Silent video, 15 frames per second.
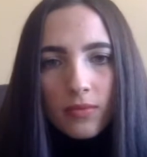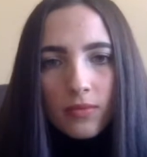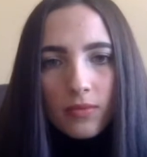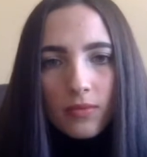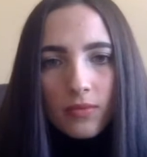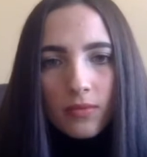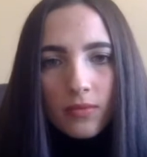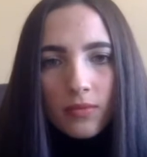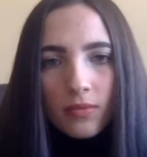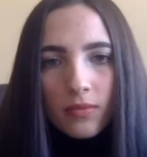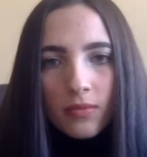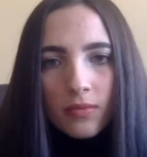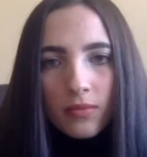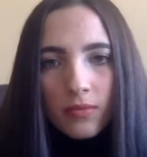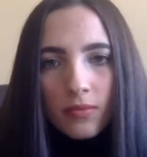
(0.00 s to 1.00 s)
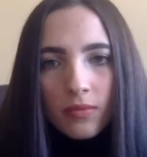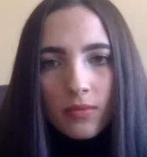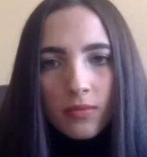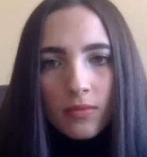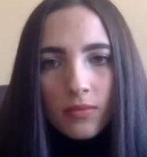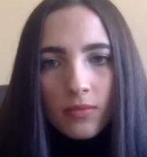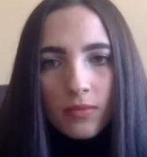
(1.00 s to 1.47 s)

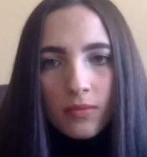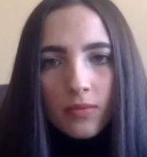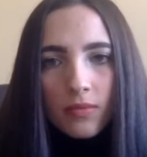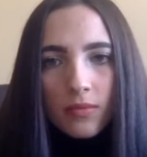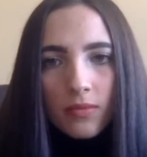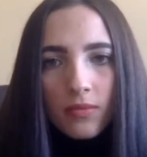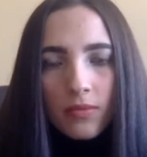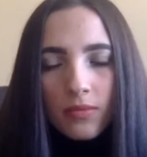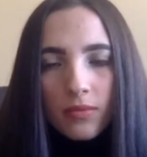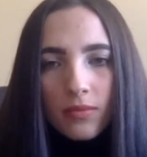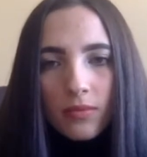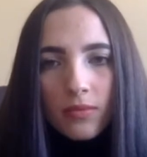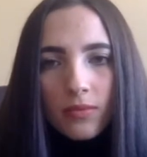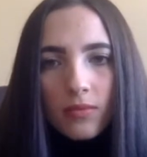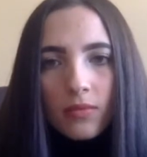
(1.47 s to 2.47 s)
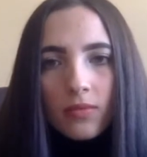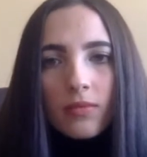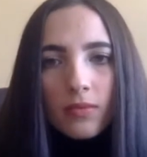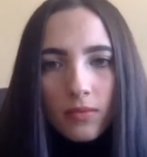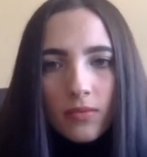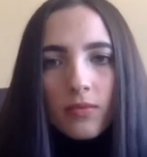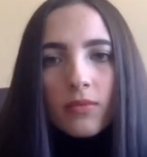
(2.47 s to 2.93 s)

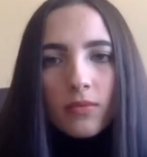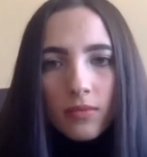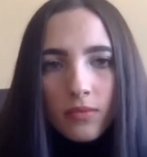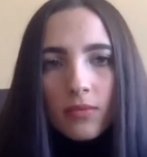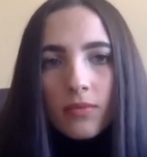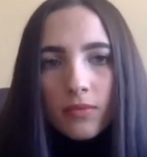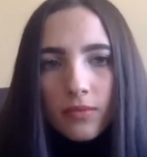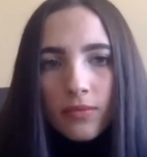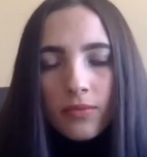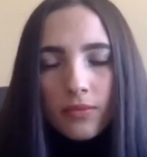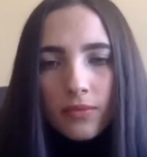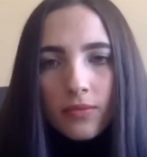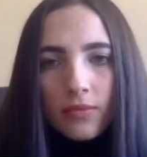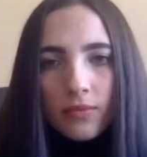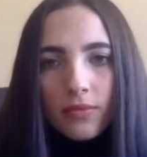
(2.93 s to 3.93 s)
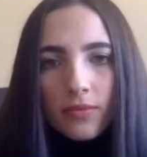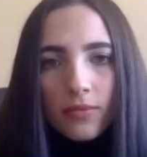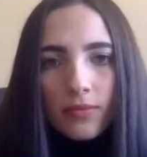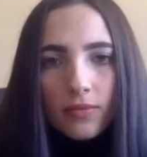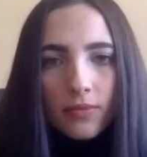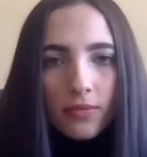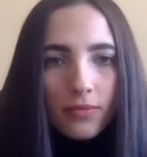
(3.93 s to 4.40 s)

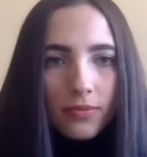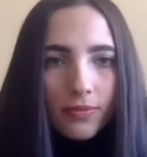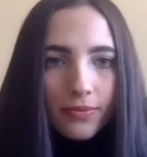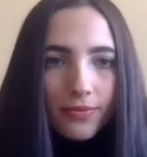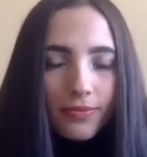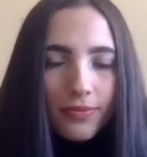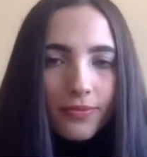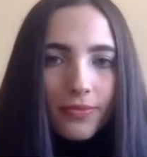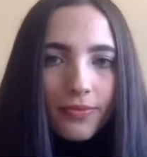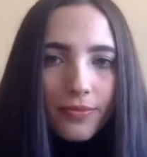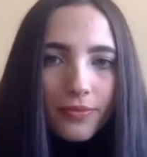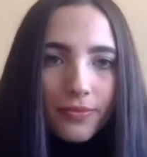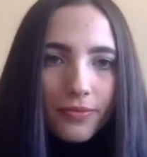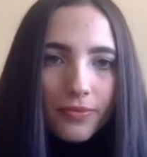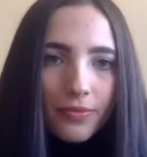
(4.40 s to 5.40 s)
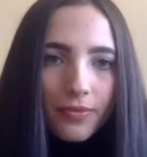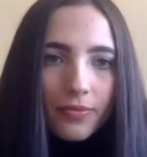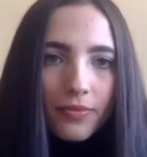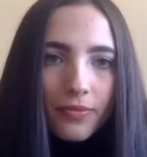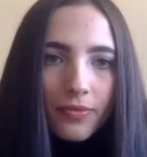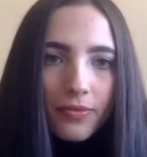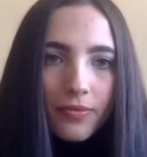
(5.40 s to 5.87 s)

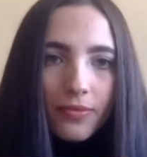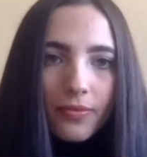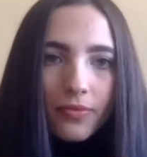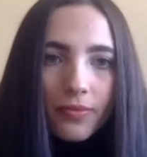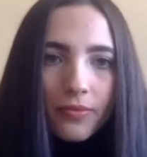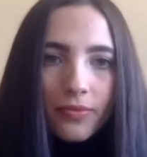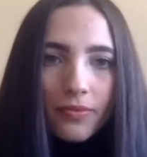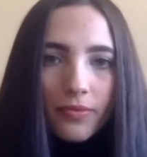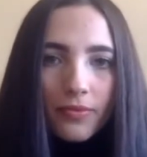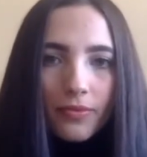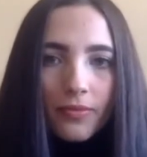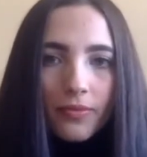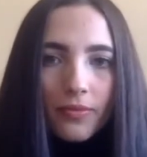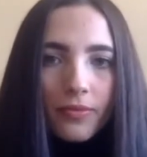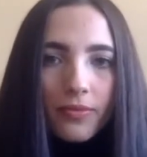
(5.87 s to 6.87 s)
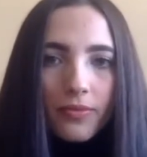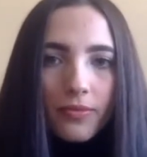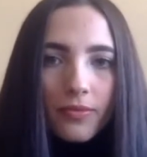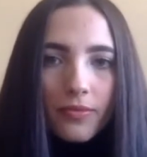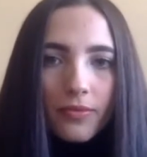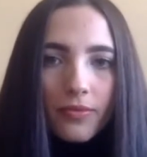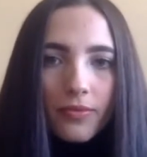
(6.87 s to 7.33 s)

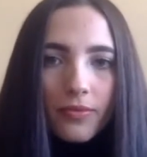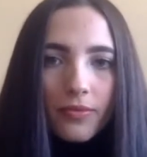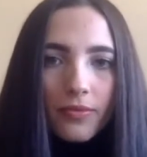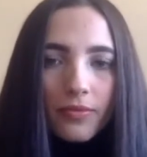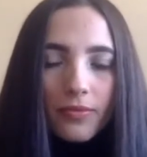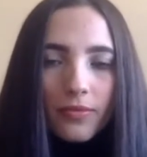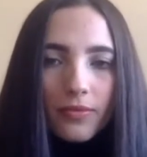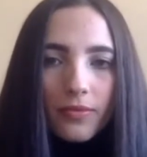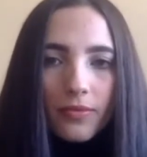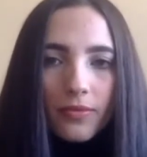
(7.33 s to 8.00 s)
No words are spoken by the person on screen.